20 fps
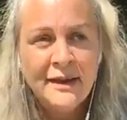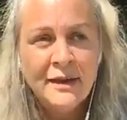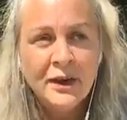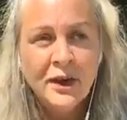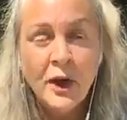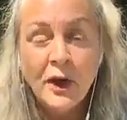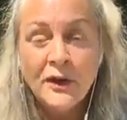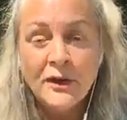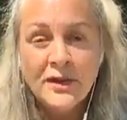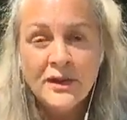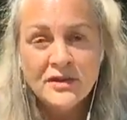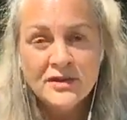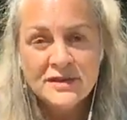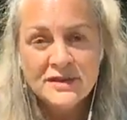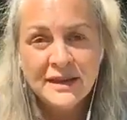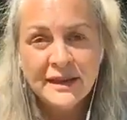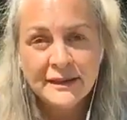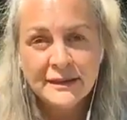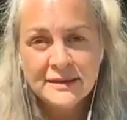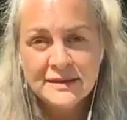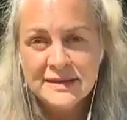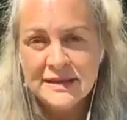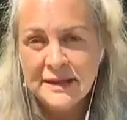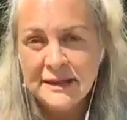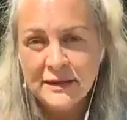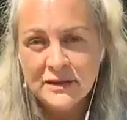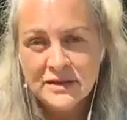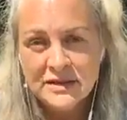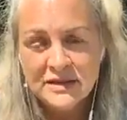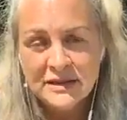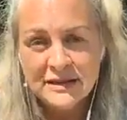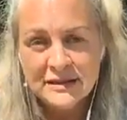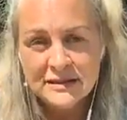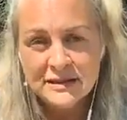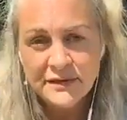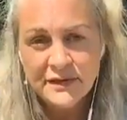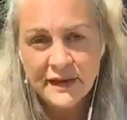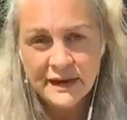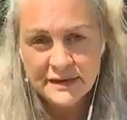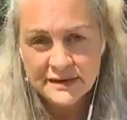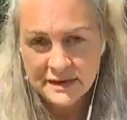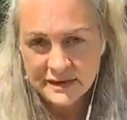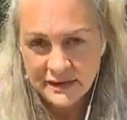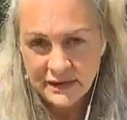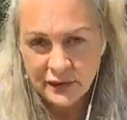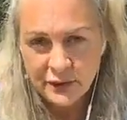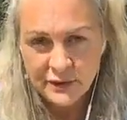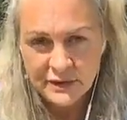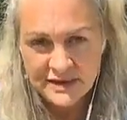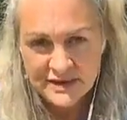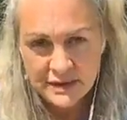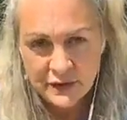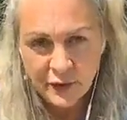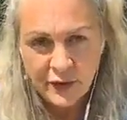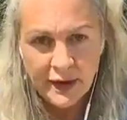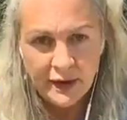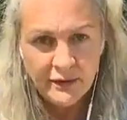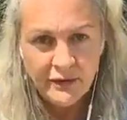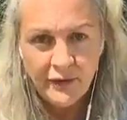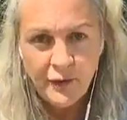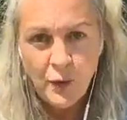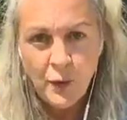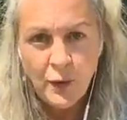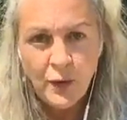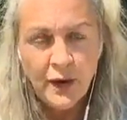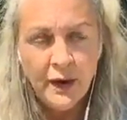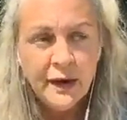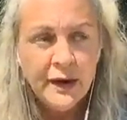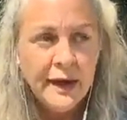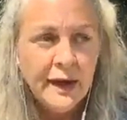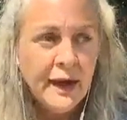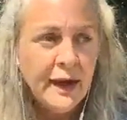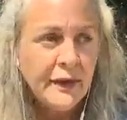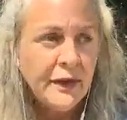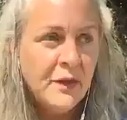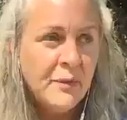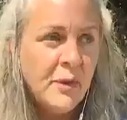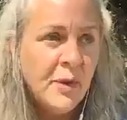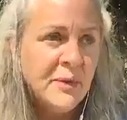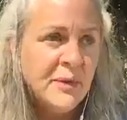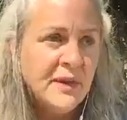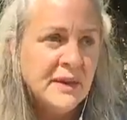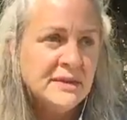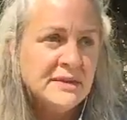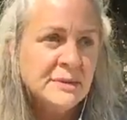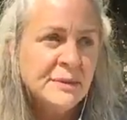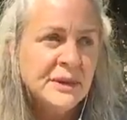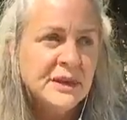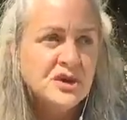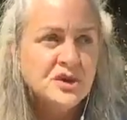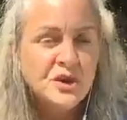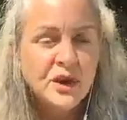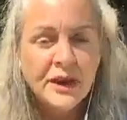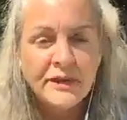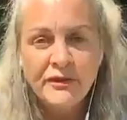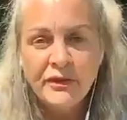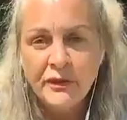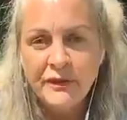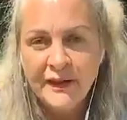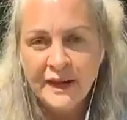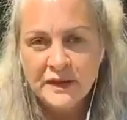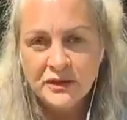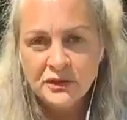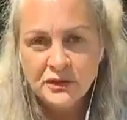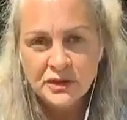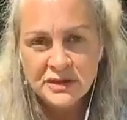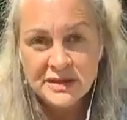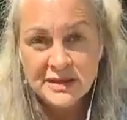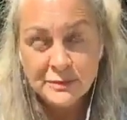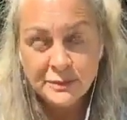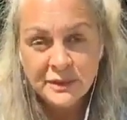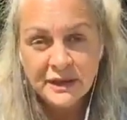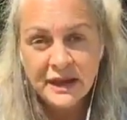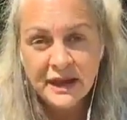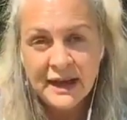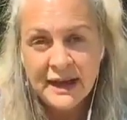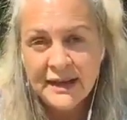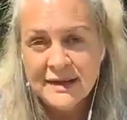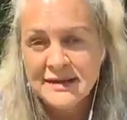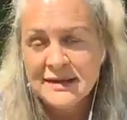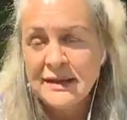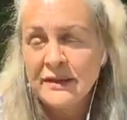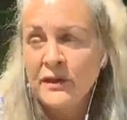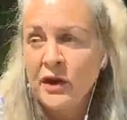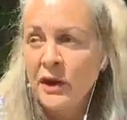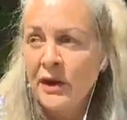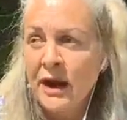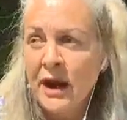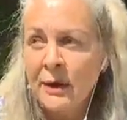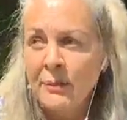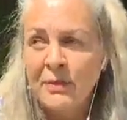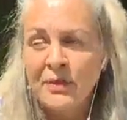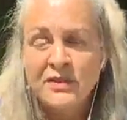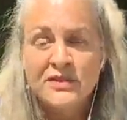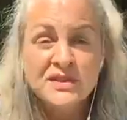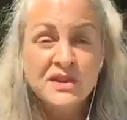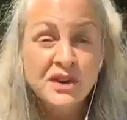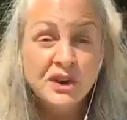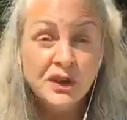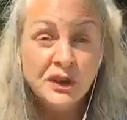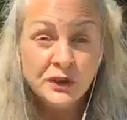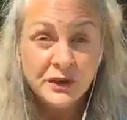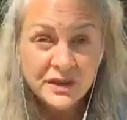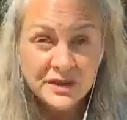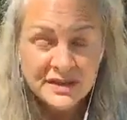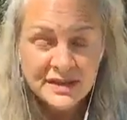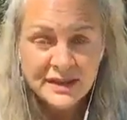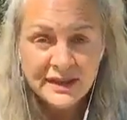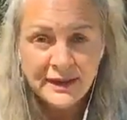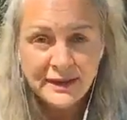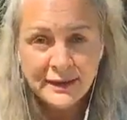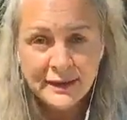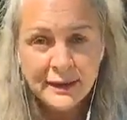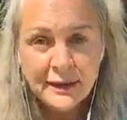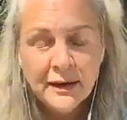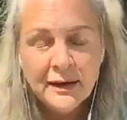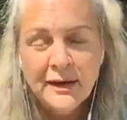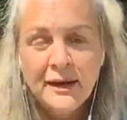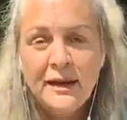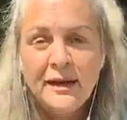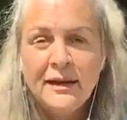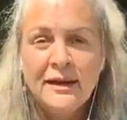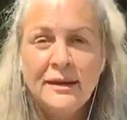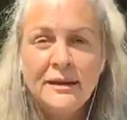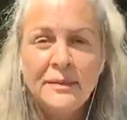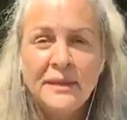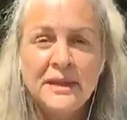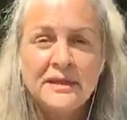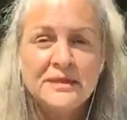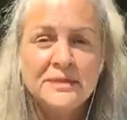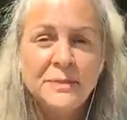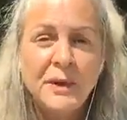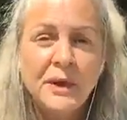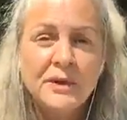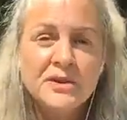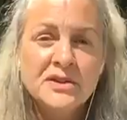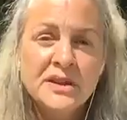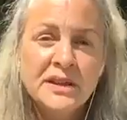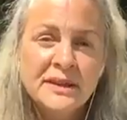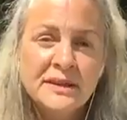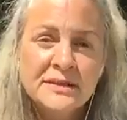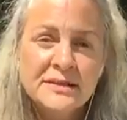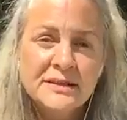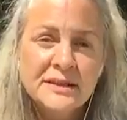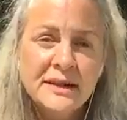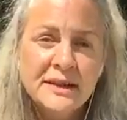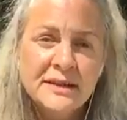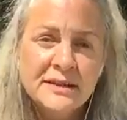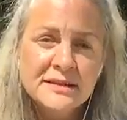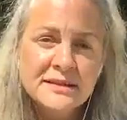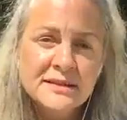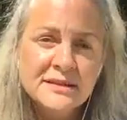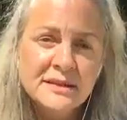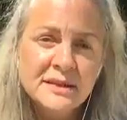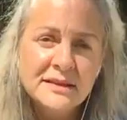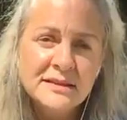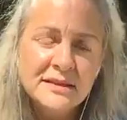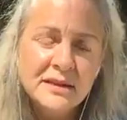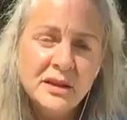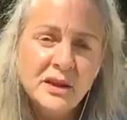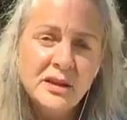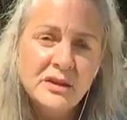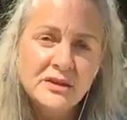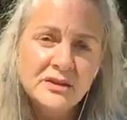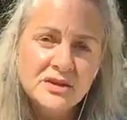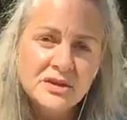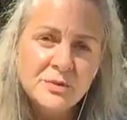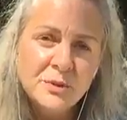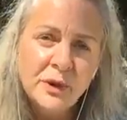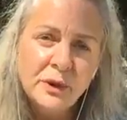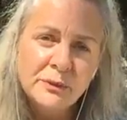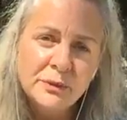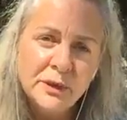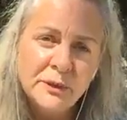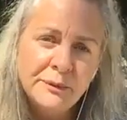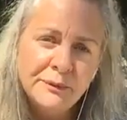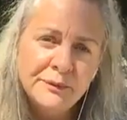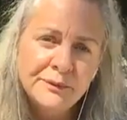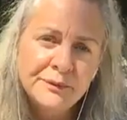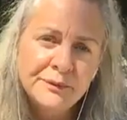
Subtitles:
Go to their site and see. There's tons of things that they're always looking for. At the moment, there's a big drive for veterinary supplies. They've got to up the security because poaching is a huge problem